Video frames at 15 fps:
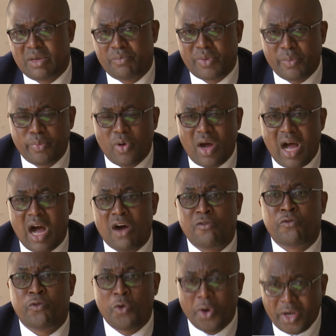People are
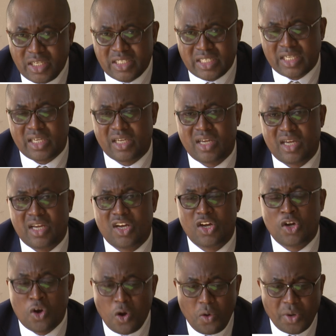avoiding
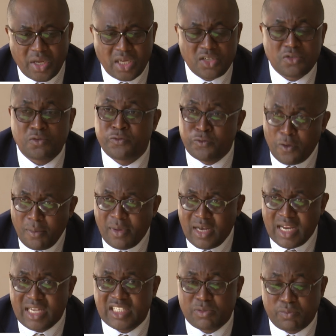going into
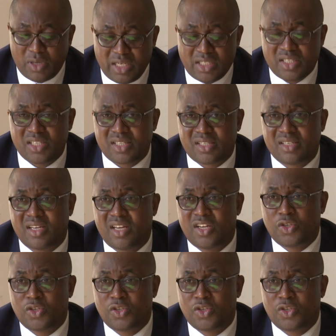formalized places